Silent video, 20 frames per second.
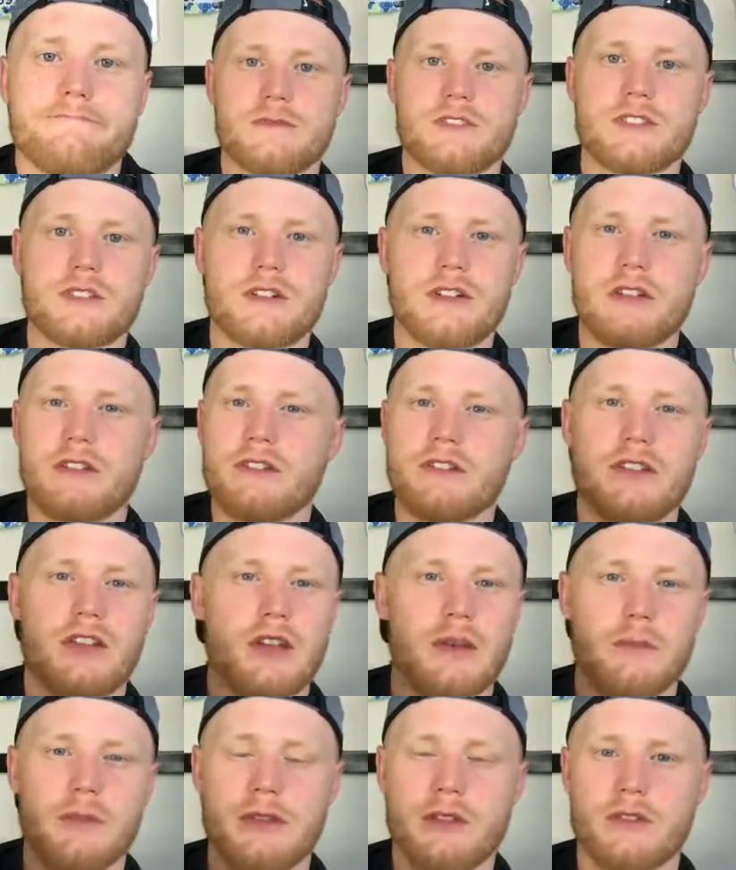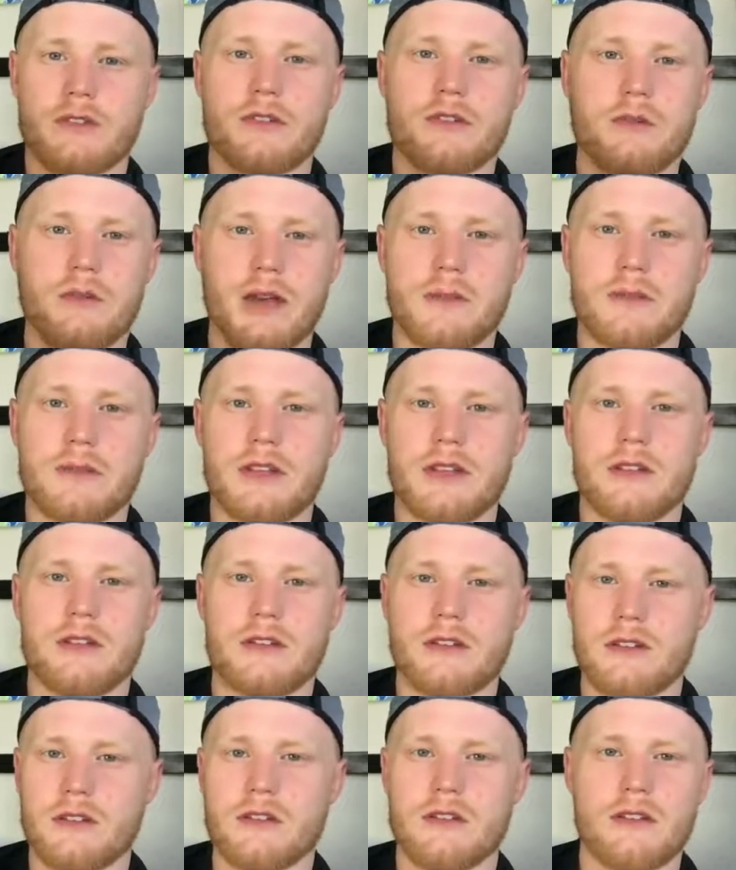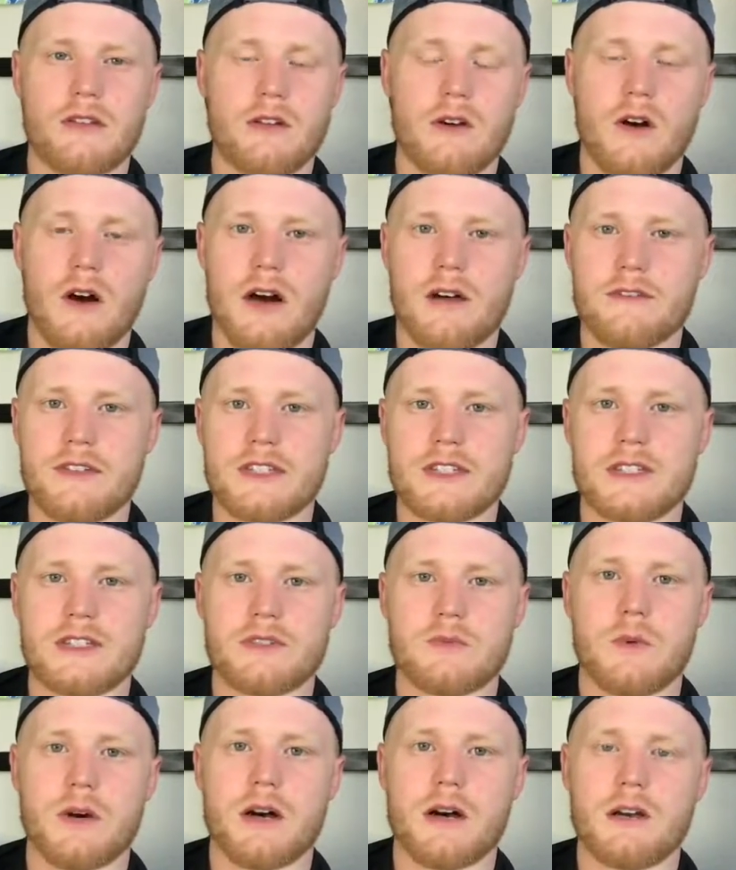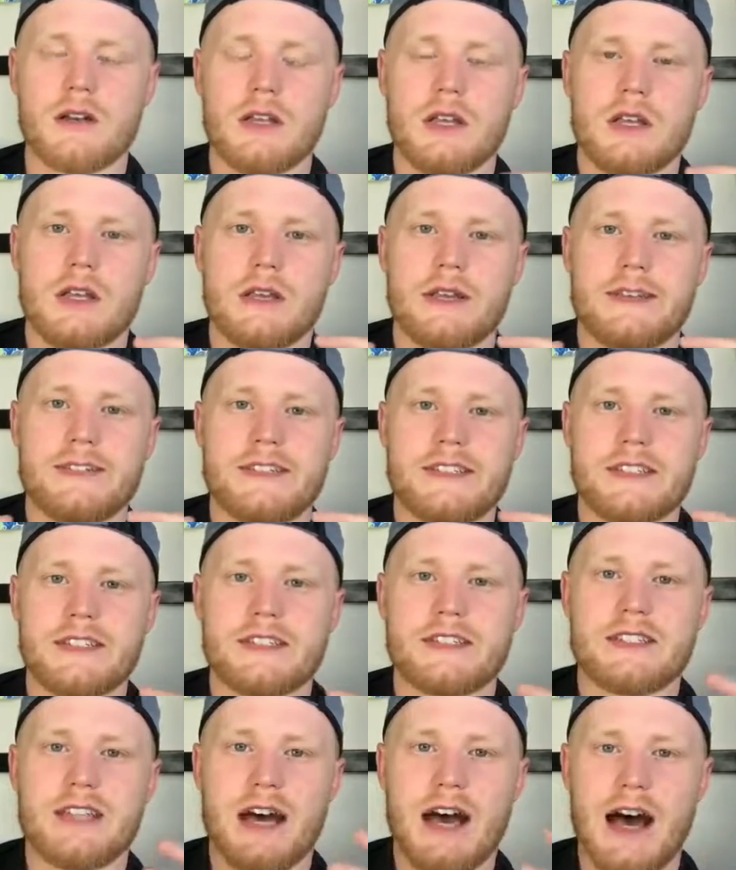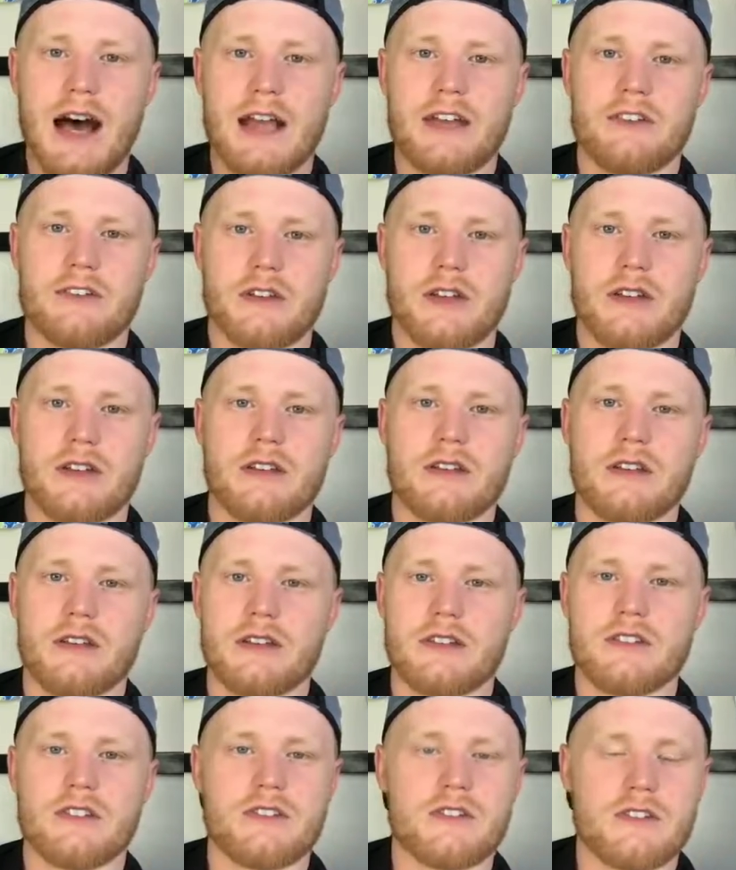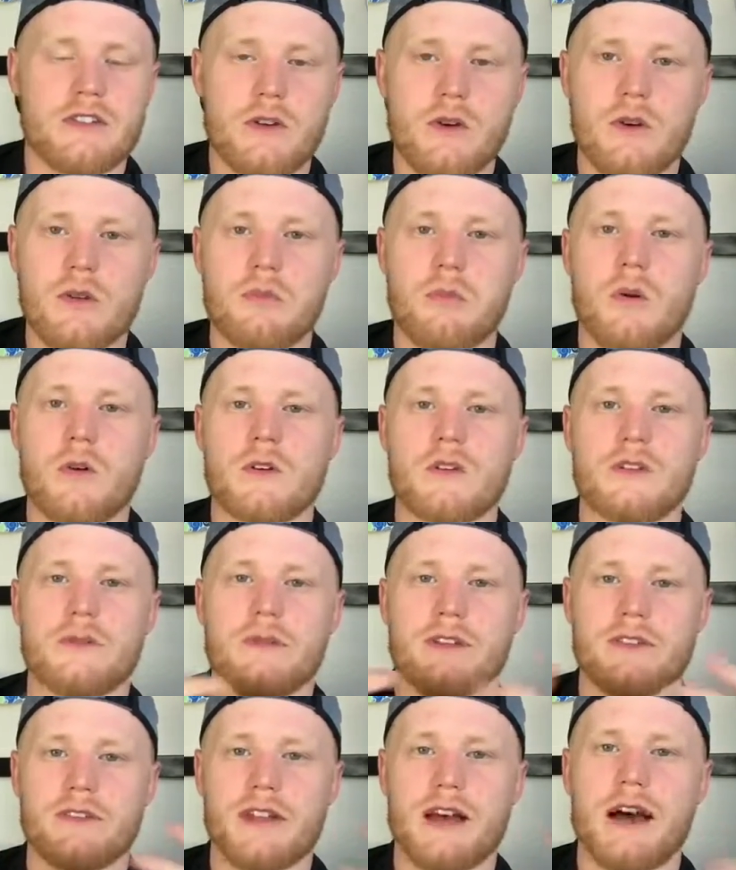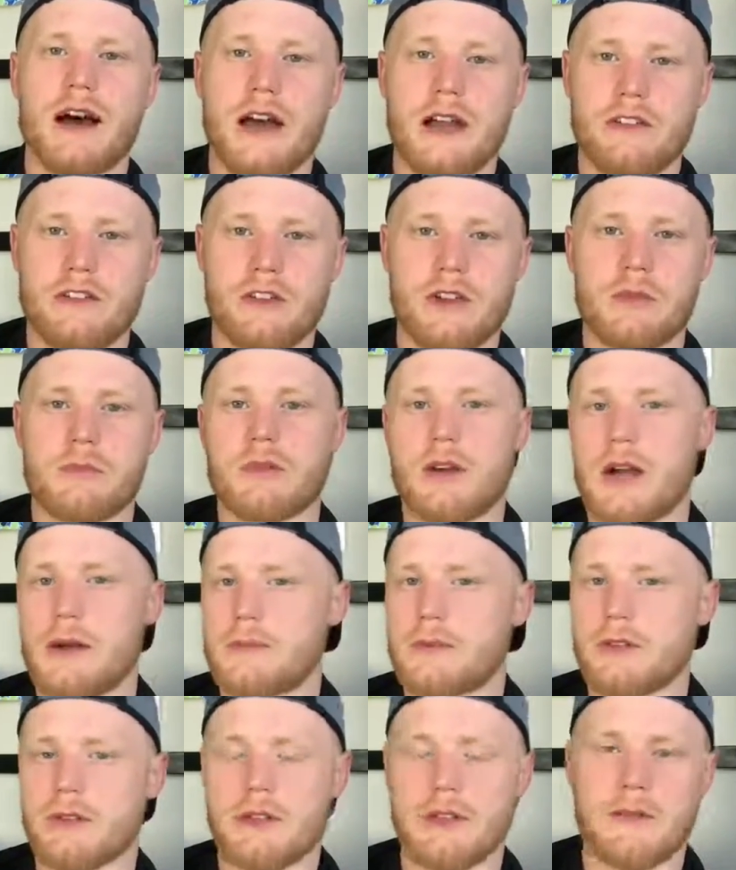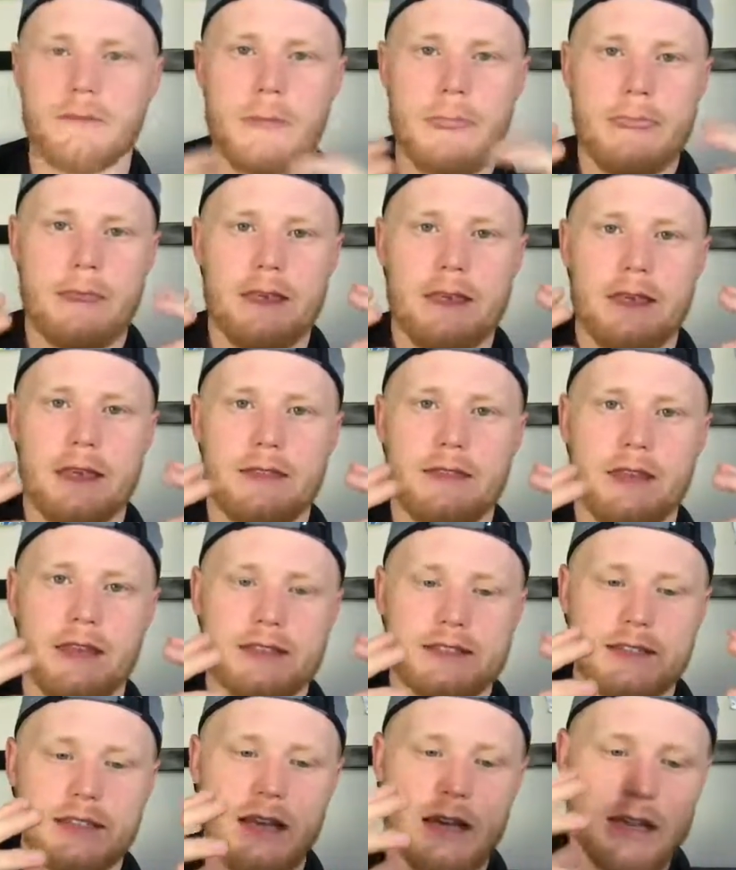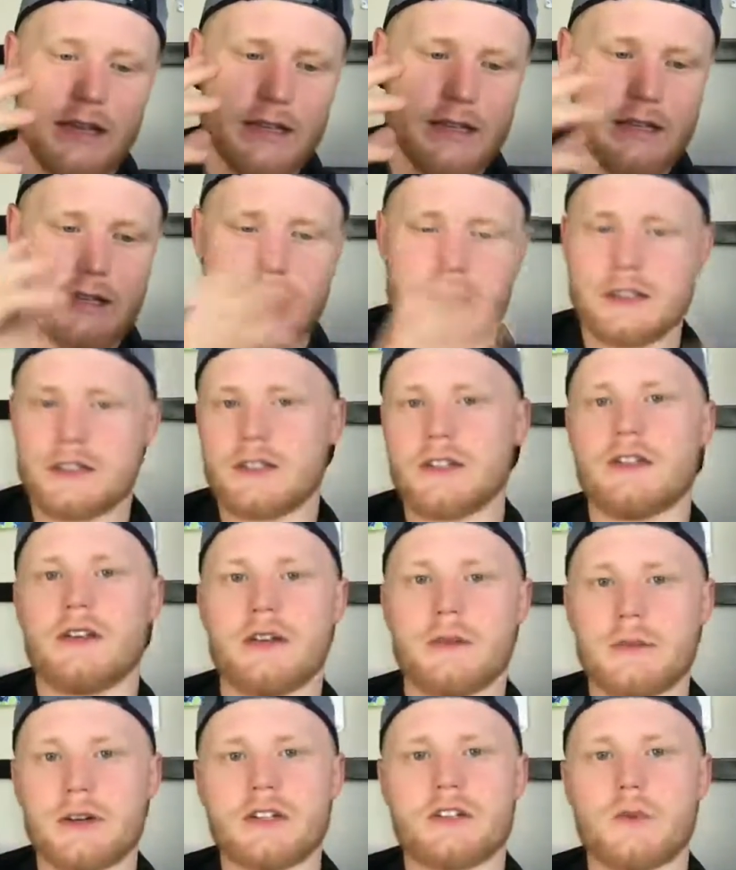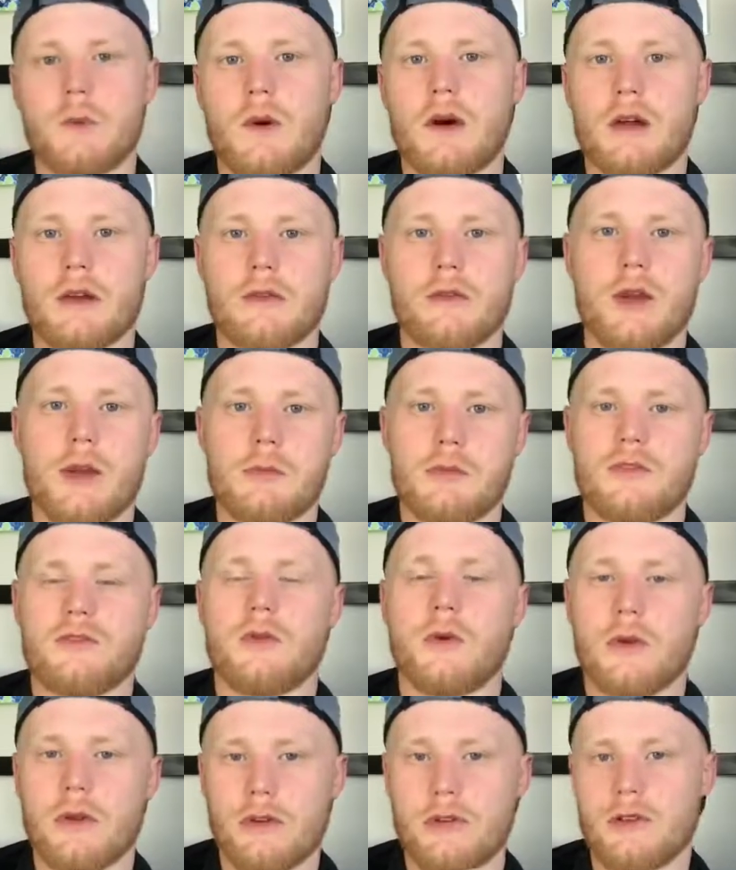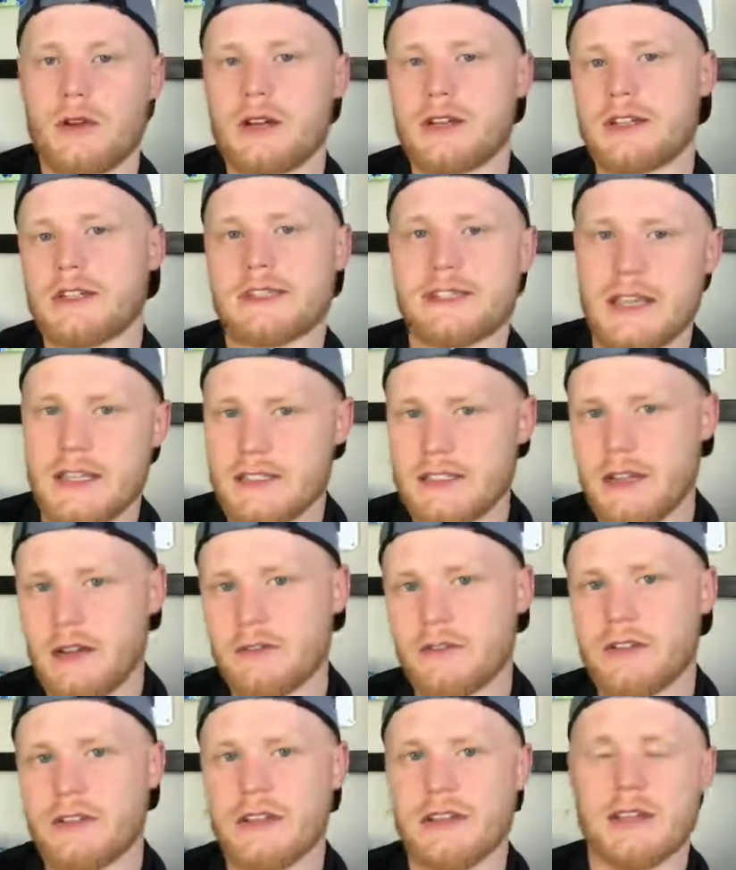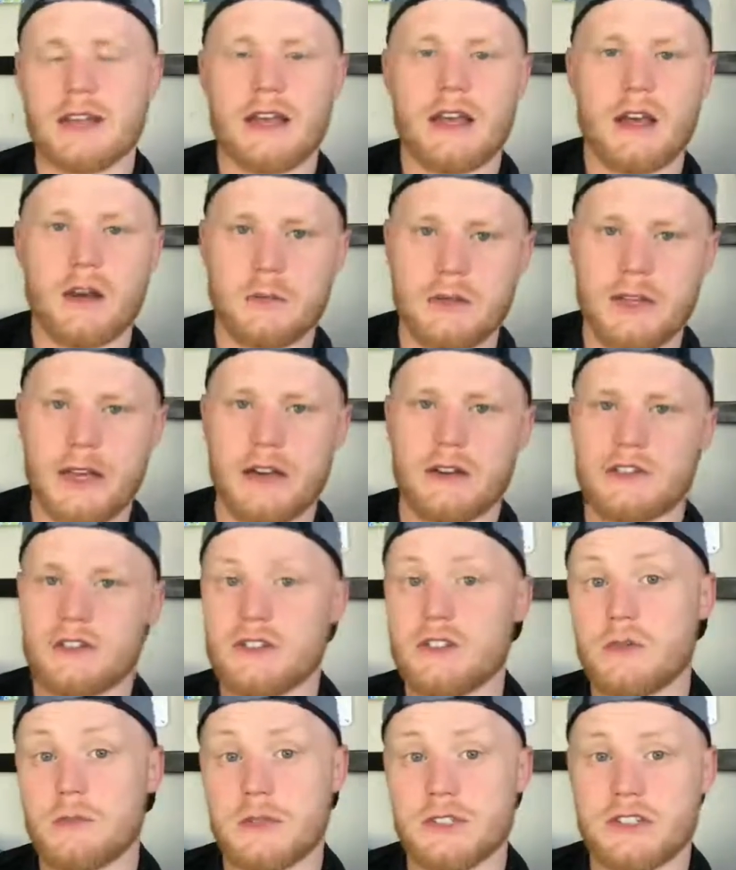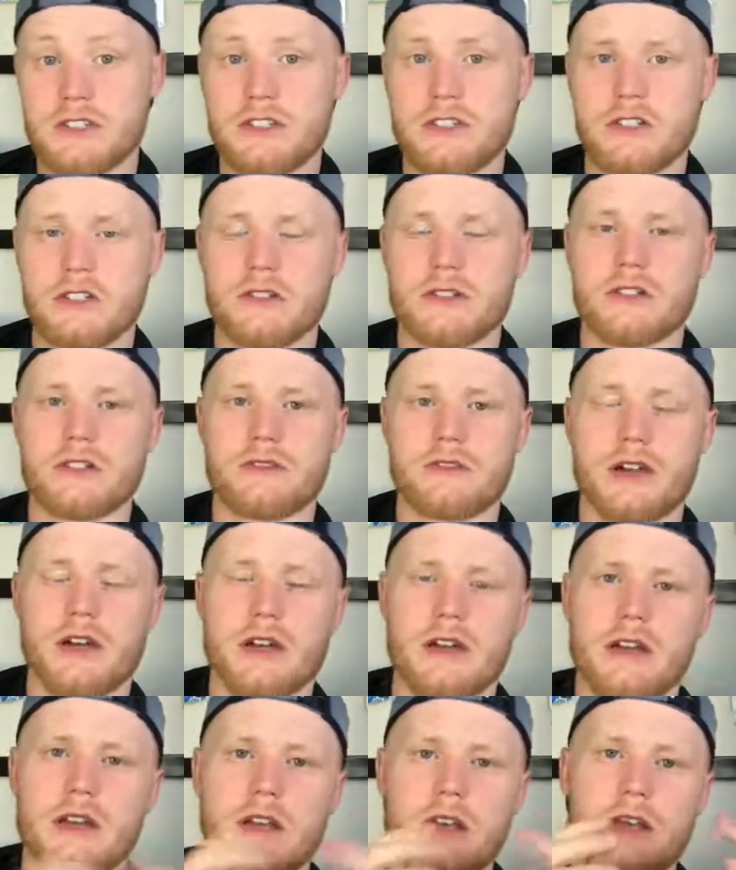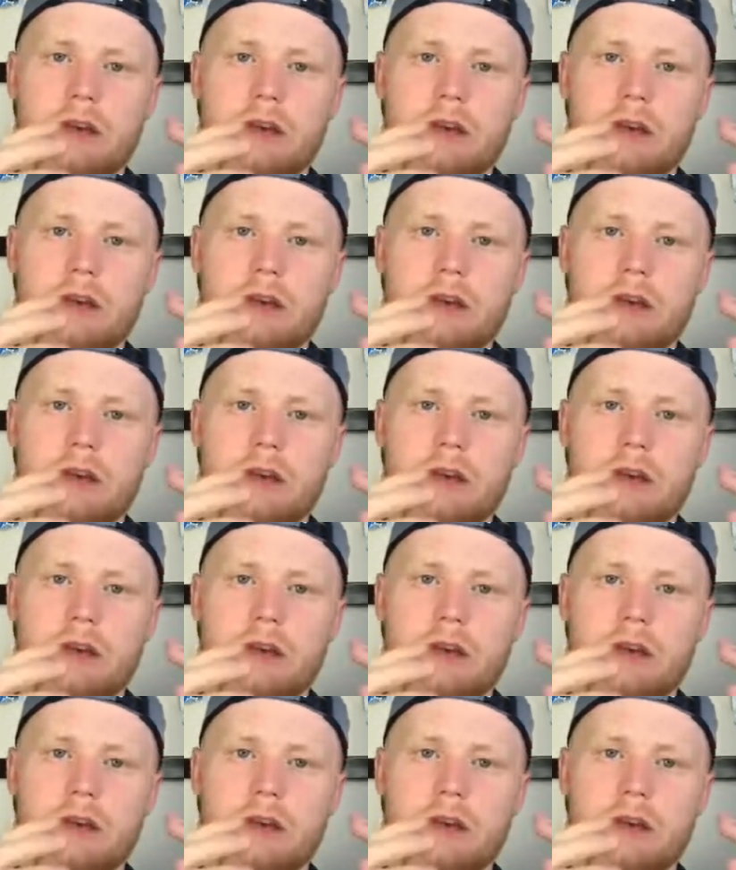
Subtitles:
So another tip, and this one might be, you know, obvious as well, is just to hydrate. It's so important to be able to hydrate properly, and that's not guzzling a bunch of water right before your run, because that's not really going to help you out so much during the run,